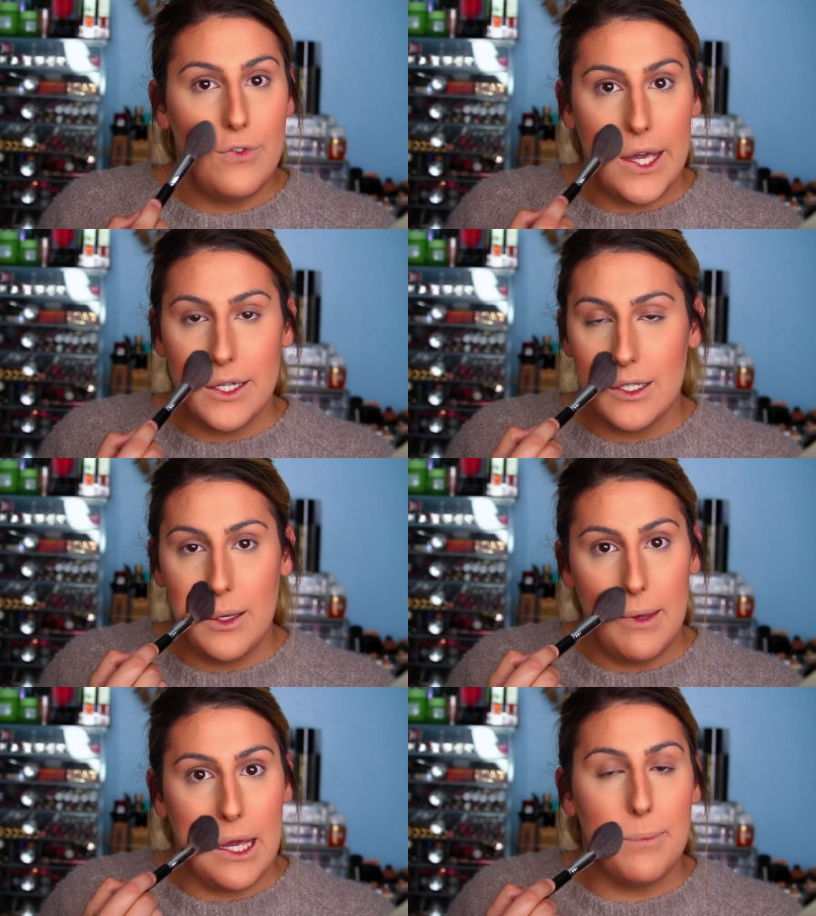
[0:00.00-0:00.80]
Fake it
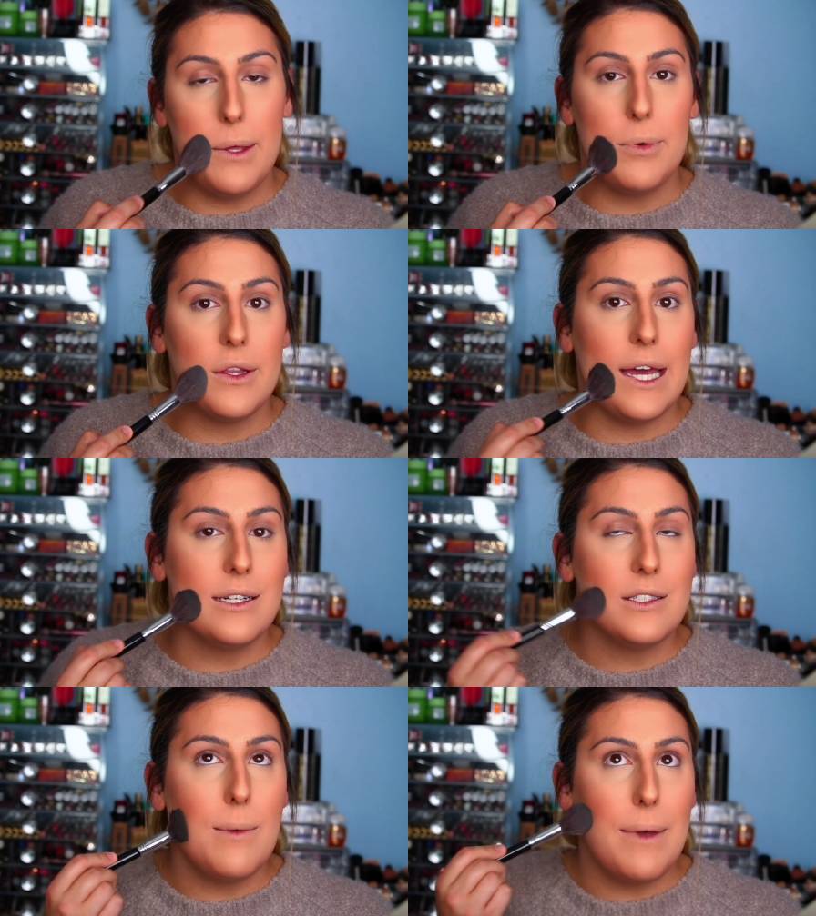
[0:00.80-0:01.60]
till you make it, people.
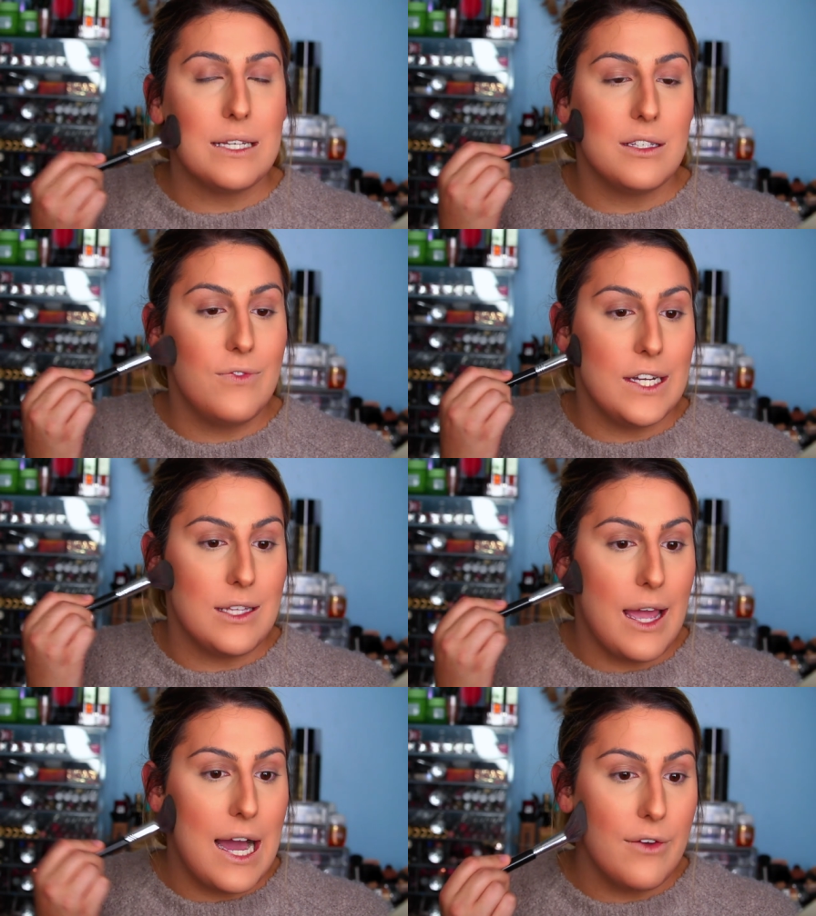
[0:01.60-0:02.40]
That is the best
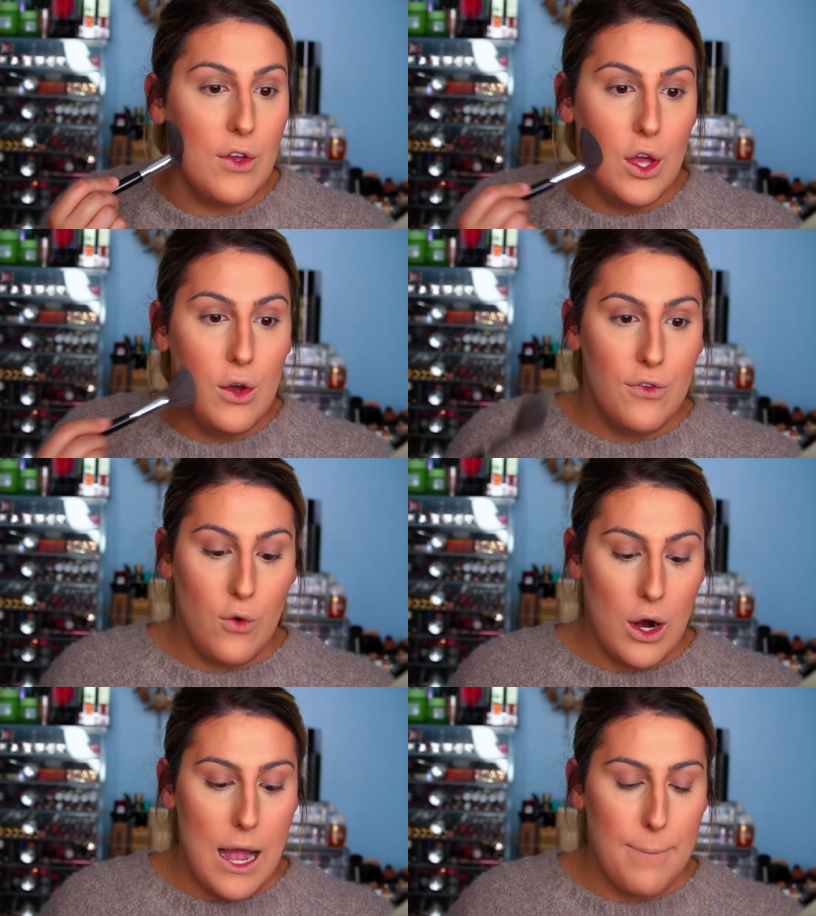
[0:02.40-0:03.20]
advice I have
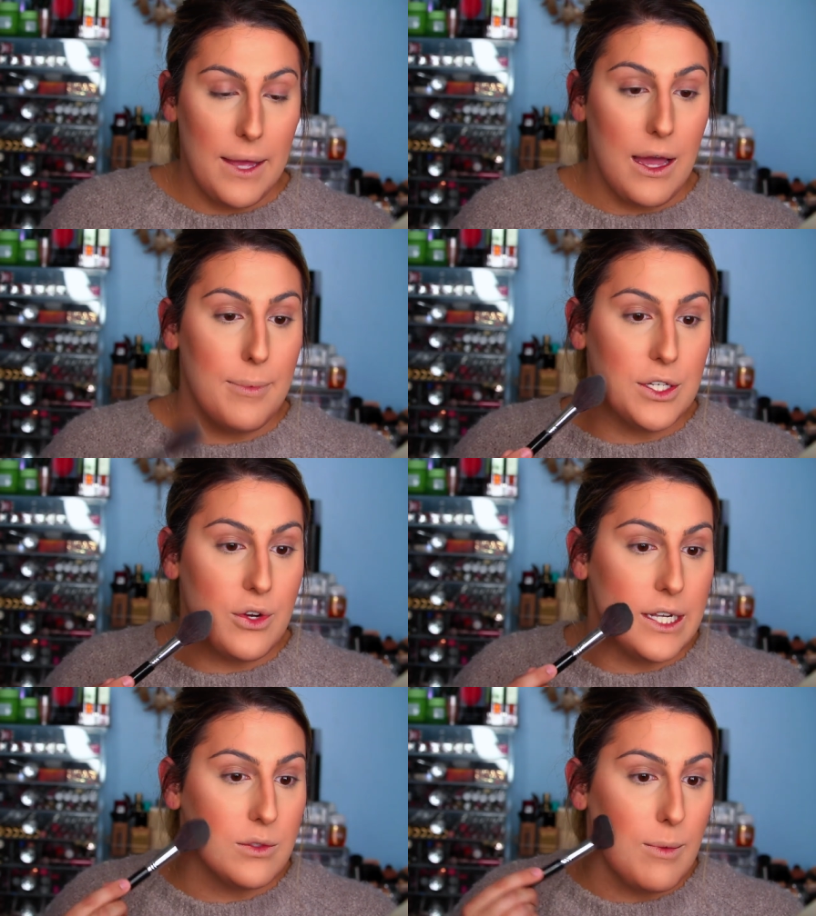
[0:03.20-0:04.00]
for up-and-coming
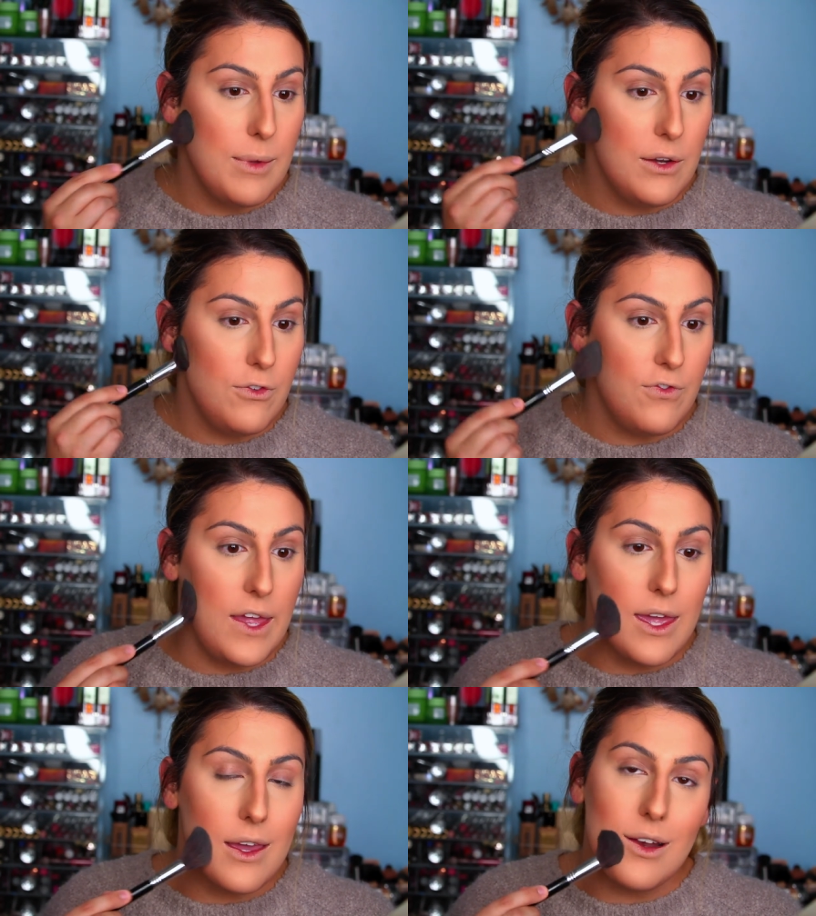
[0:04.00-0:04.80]
trans women.
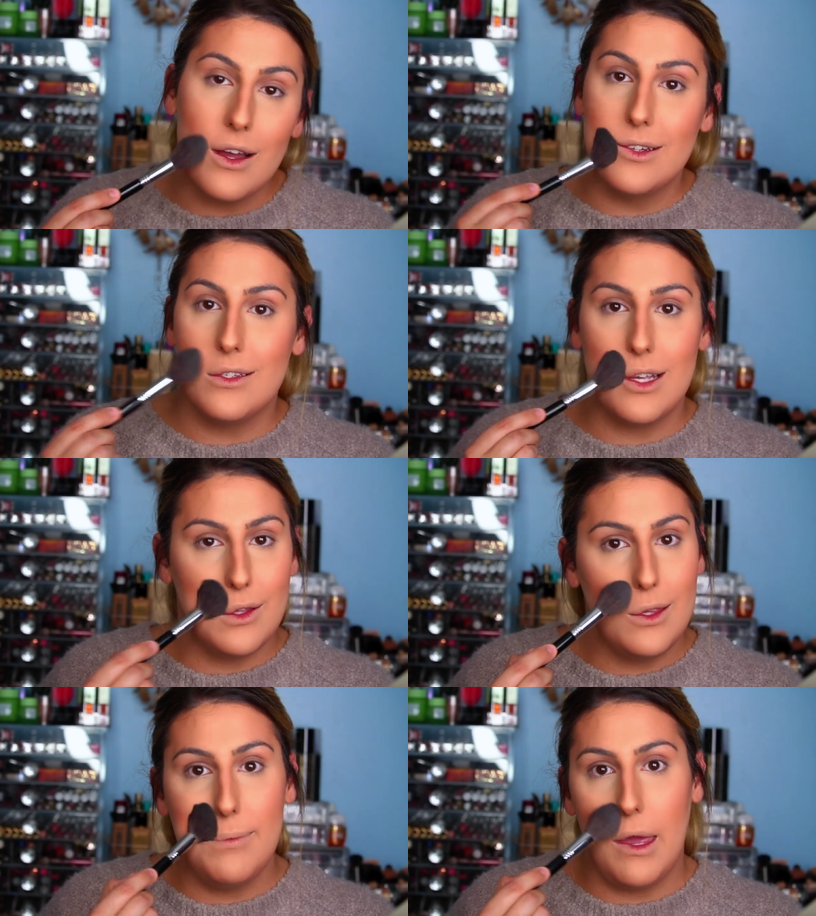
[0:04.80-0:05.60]
Fake it
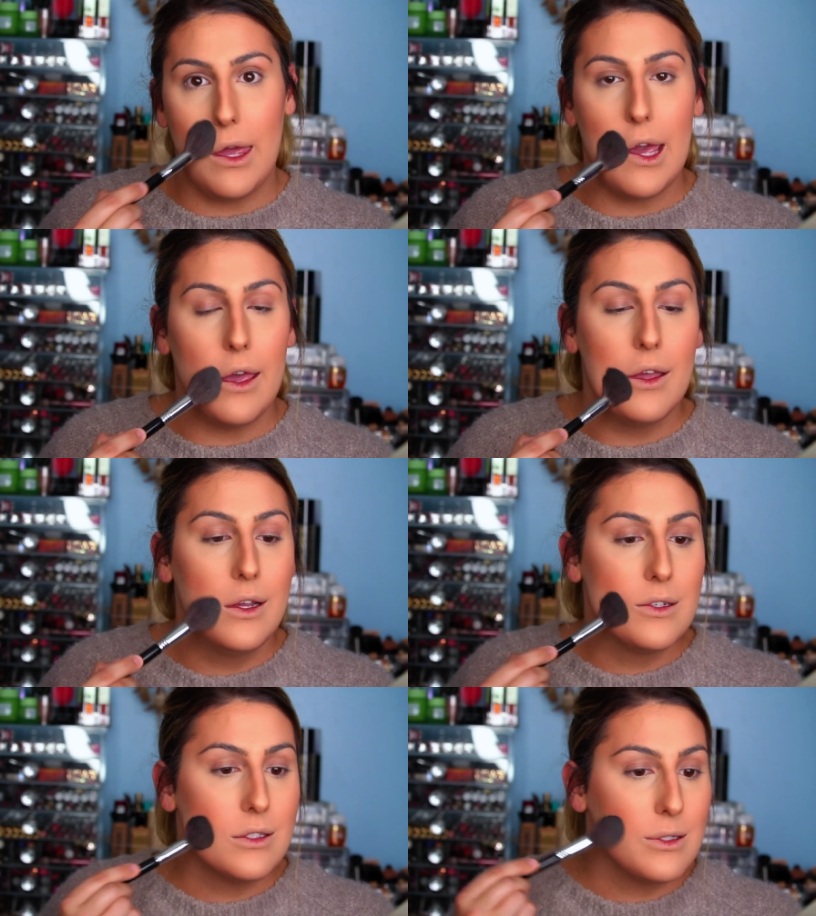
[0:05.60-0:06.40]
until you make it.
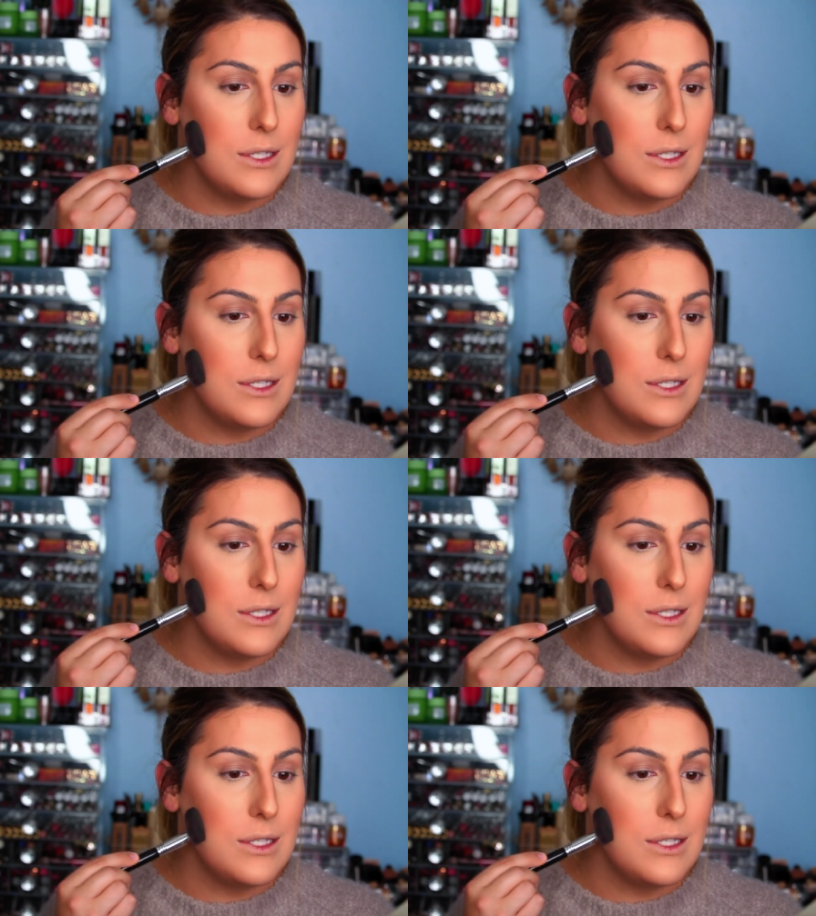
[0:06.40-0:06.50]
It's